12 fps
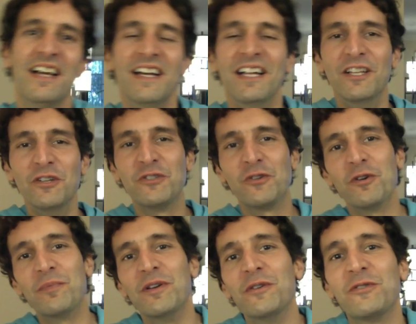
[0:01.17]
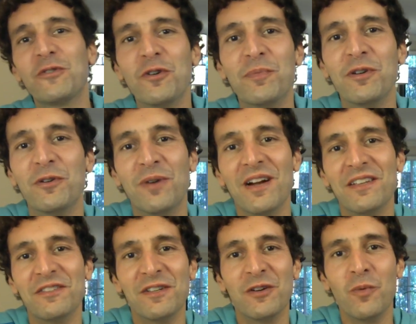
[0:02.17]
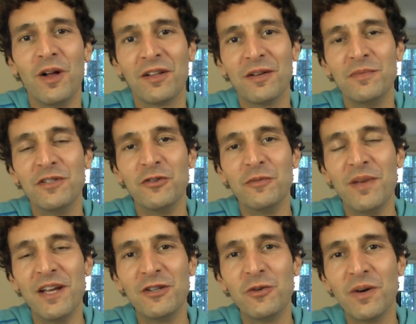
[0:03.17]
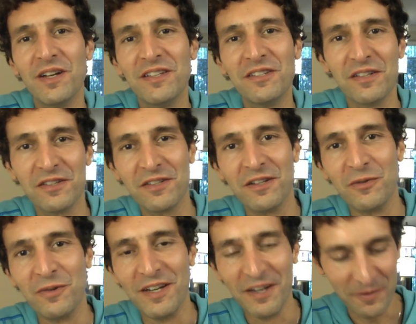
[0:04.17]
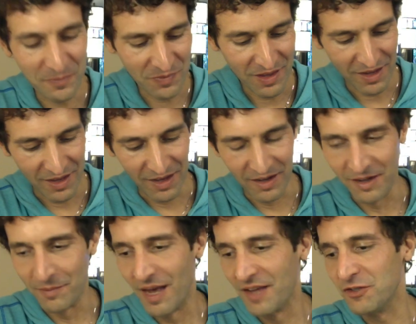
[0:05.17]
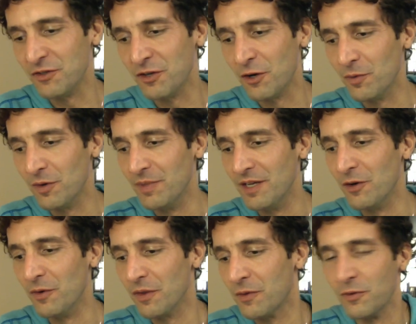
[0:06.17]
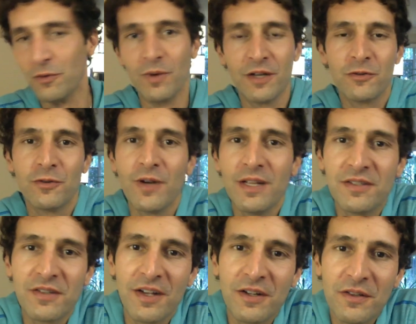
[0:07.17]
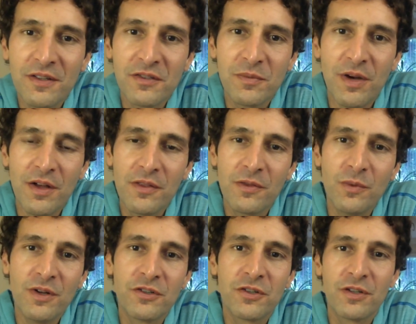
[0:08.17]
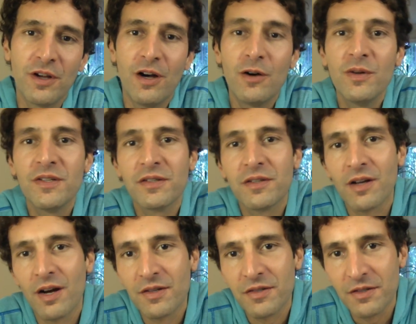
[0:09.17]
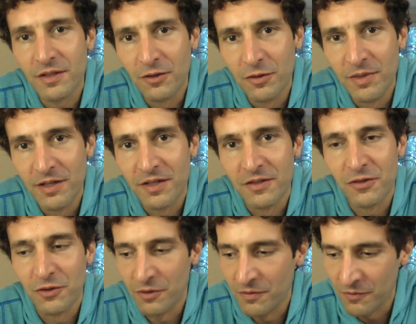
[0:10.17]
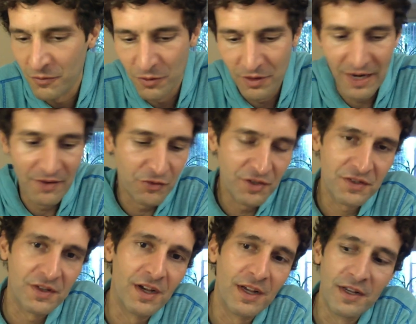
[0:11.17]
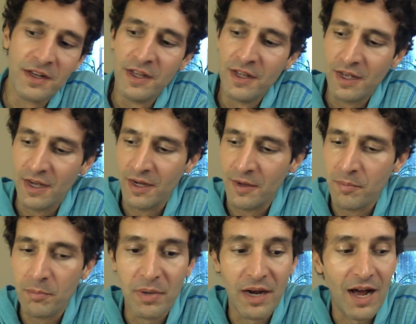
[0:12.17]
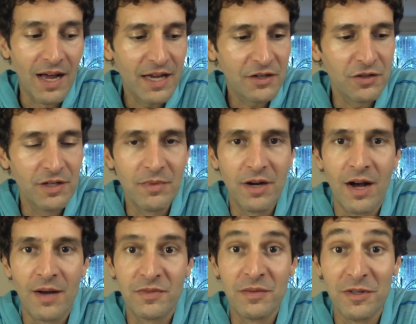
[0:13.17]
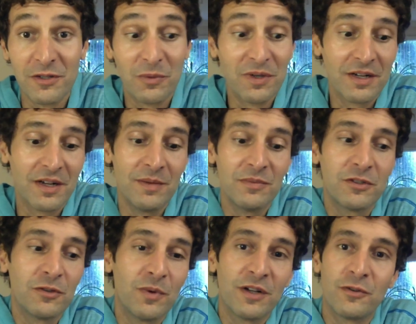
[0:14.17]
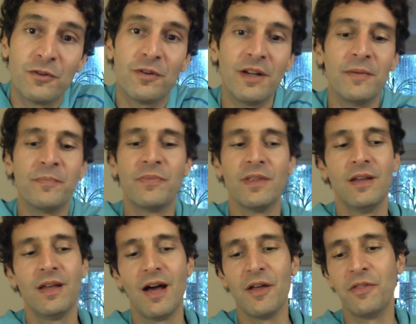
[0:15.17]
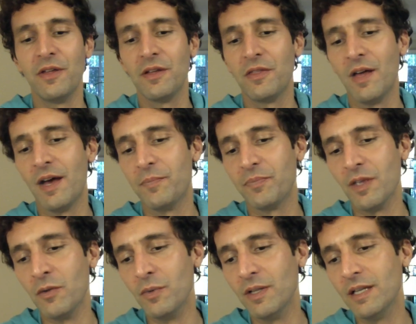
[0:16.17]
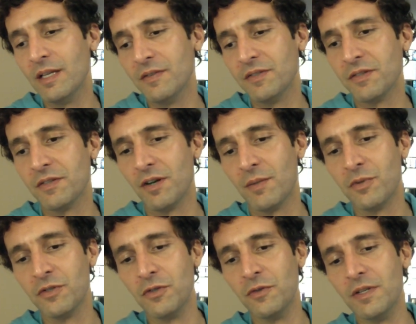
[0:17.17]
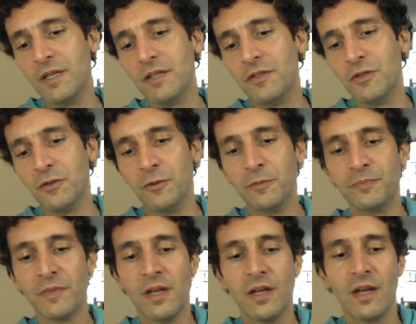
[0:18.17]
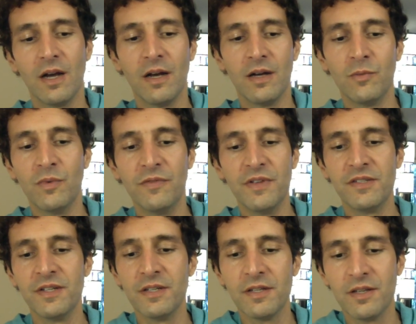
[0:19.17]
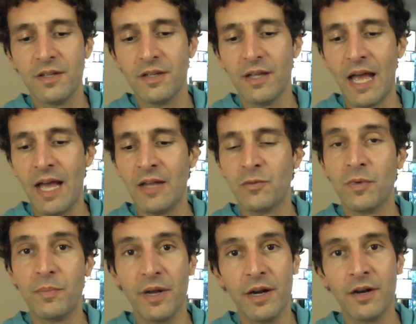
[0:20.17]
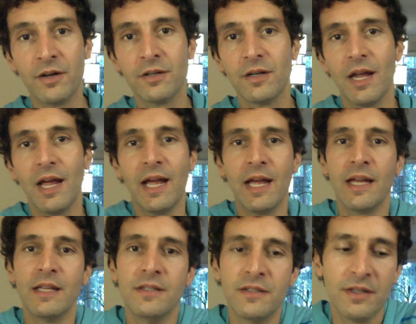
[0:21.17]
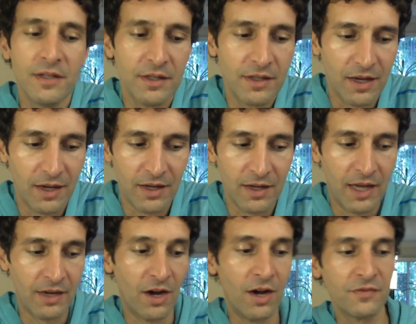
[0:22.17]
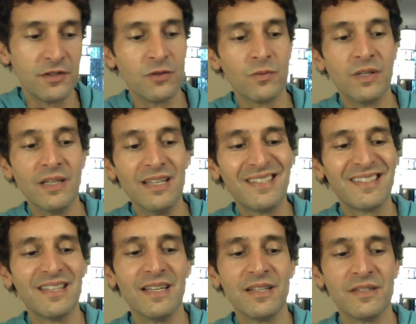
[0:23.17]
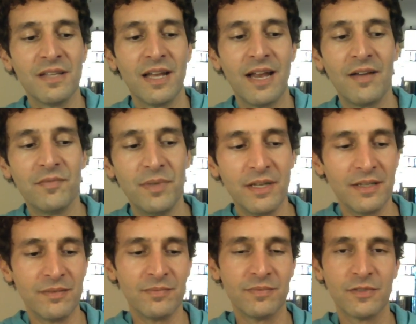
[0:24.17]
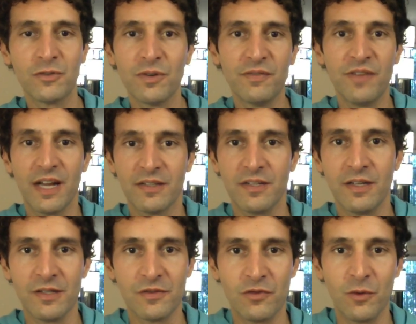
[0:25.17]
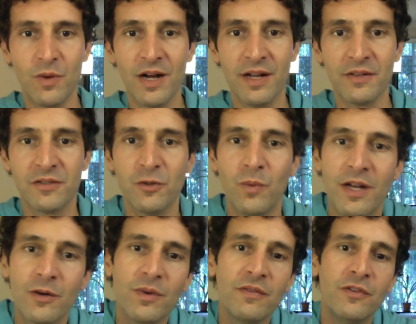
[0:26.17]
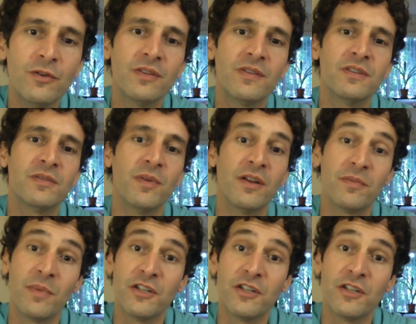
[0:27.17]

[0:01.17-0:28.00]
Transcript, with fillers: Hello Scorpio and Scorpio rising, welcome to your May 2016 reading. As you know, we'll be going through a retrograde cycle this month, which always causes a little bit of concern for every sign, but I actually am an optimist when it comes to retrograde. I think that it really gives us an opportunity to revisit and repair and often release things that have been sort of vexing us for a while. So why don't we view it this month?